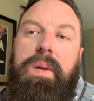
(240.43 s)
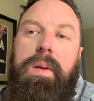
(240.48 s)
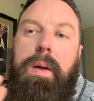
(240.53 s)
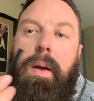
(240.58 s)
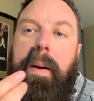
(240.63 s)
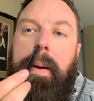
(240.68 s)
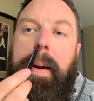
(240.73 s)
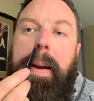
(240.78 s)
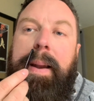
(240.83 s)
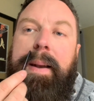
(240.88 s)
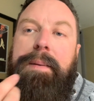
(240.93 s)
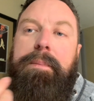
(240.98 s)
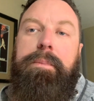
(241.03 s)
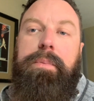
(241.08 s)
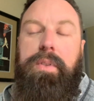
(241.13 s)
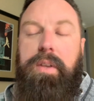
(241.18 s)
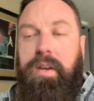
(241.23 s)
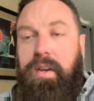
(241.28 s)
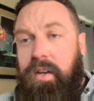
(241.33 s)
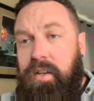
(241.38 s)
All right.
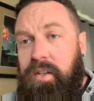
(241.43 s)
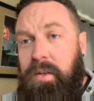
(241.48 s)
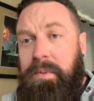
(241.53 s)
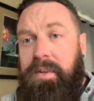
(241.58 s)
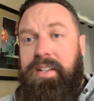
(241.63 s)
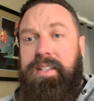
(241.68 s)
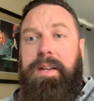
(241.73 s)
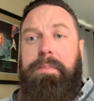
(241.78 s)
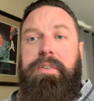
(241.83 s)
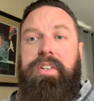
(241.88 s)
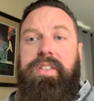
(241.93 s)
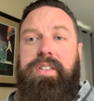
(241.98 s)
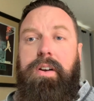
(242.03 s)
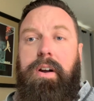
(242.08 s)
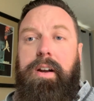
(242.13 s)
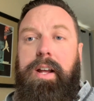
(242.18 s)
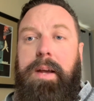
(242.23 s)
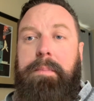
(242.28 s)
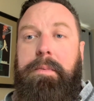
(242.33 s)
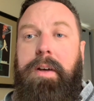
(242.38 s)
So because I'm just
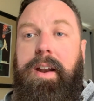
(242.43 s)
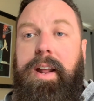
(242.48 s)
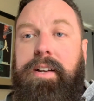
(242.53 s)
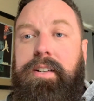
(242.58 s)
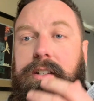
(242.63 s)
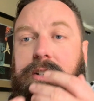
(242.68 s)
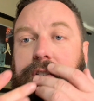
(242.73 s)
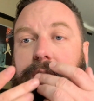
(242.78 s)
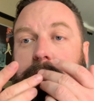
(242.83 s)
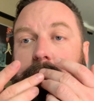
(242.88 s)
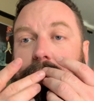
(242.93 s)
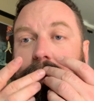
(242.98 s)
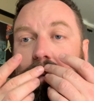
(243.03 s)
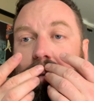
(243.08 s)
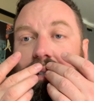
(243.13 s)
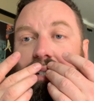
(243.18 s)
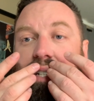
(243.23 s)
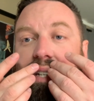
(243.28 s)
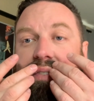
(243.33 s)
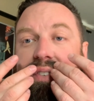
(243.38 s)
starting, I'm not actually trying to
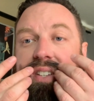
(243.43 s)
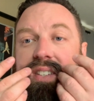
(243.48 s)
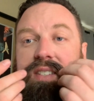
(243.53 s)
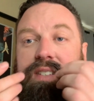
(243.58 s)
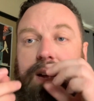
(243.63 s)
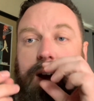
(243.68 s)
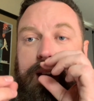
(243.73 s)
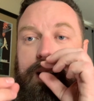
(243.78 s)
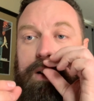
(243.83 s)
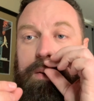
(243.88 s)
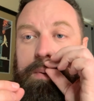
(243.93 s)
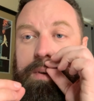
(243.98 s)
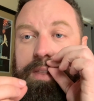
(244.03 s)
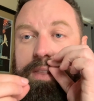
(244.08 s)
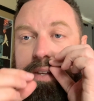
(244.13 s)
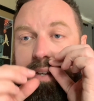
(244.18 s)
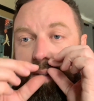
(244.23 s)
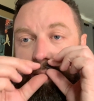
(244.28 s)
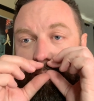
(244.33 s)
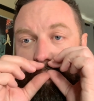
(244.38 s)
achieve a style with
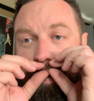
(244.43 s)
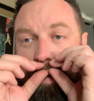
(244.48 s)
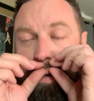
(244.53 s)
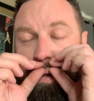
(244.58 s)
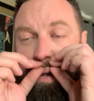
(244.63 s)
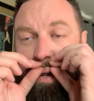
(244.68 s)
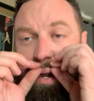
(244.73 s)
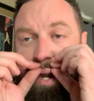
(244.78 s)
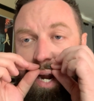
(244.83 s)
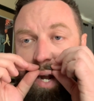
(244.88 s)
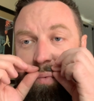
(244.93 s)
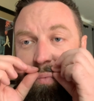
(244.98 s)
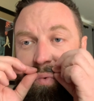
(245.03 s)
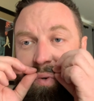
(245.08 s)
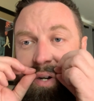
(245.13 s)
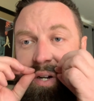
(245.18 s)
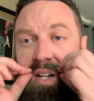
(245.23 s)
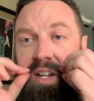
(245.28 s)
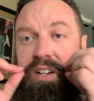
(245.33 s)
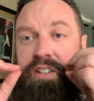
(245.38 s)
this. I'm
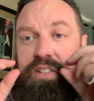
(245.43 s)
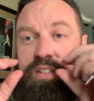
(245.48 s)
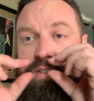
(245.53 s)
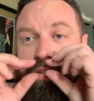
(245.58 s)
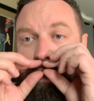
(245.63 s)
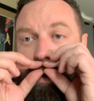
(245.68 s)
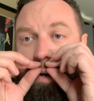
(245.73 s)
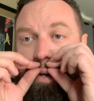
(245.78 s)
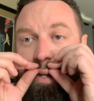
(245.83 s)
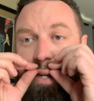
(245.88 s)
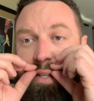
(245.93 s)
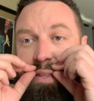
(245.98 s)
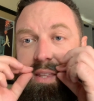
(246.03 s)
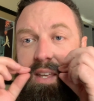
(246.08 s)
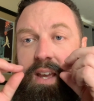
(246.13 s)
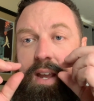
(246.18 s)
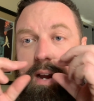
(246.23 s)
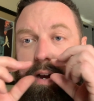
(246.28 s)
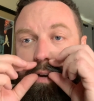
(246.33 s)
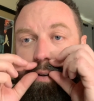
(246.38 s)
really just trying to get the
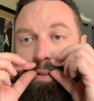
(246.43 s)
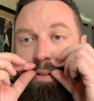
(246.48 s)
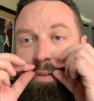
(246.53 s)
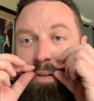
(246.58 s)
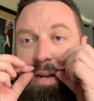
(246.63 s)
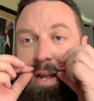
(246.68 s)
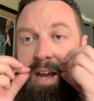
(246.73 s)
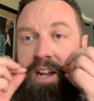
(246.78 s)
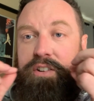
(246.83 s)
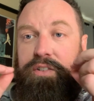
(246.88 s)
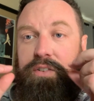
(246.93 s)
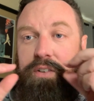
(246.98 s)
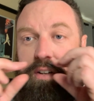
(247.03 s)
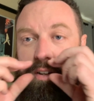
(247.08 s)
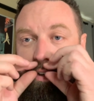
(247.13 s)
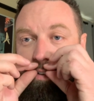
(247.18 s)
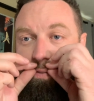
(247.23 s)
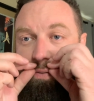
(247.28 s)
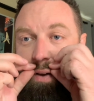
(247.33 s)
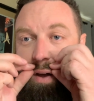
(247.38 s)
hair to
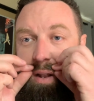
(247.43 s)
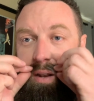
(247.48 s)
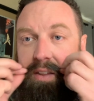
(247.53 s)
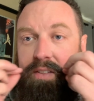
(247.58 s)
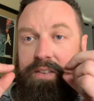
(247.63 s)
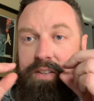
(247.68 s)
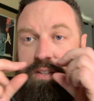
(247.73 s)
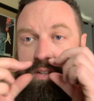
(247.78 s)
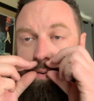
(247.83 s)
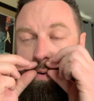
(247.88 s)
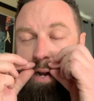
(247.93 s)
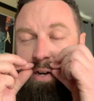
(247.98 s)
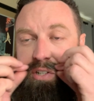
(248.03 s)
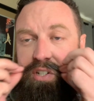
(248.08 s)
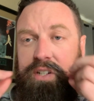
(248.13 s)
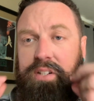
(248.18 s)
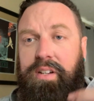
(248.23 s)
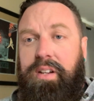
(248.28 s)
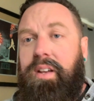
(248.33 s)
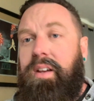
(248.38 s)
naturally fall in this
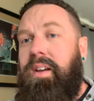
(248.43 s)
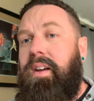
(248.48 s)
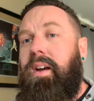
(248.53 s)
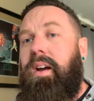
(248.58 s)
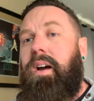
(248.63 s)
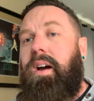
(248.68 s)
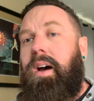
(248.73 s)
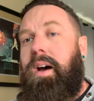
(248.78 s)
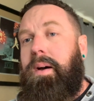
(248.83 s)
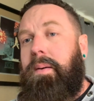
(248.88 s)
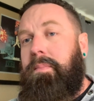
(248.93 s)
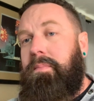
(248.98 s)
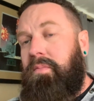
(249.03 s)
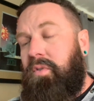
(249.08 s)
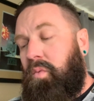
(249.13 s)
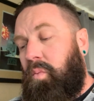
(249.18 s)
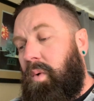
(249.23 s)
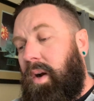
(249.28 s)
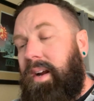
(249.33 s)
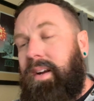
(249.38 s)
direction.
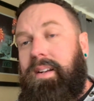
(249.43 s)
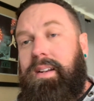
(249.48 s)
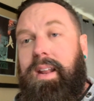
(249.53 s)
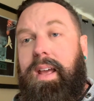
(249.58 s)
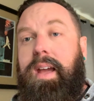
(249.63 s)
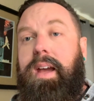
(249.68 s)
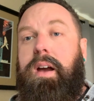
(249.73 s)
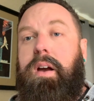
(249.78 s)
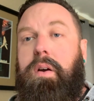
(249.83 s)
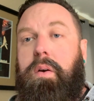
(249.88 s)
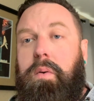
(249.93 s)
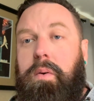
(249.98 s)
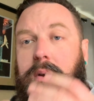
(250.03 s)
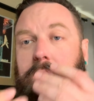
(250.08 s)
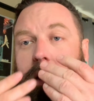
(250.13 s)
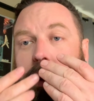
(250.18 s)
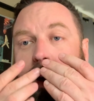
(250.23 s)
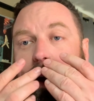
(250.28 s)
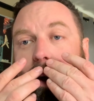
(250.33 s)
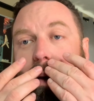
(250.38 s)
Right now,
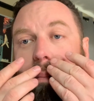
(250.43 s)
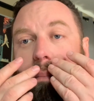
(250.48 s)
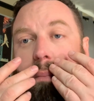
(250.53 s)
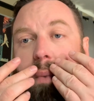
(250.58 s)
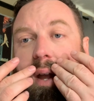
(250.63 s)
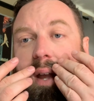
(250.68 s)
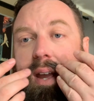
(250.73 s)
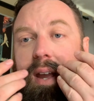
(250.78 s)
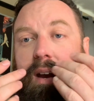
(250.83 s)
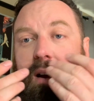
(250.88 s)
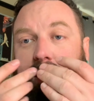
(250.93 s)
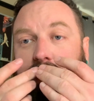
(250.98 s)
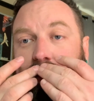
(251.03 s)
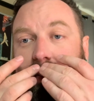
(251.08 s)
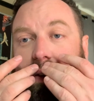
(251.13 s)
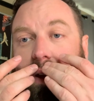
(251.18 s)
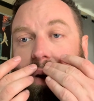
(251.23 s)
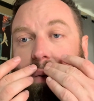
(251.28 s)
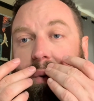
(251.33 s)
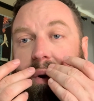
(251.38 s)
my hair does
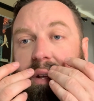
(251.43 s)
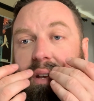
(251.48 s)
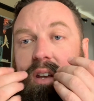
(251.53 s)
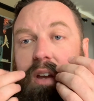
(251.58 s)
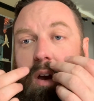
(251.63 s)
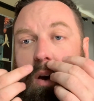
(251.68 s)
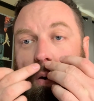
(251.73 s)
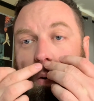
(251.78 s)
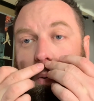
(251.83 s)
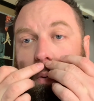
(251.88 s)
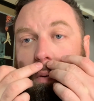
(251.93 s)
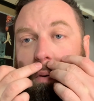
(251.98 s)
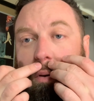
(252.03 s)
not want to go.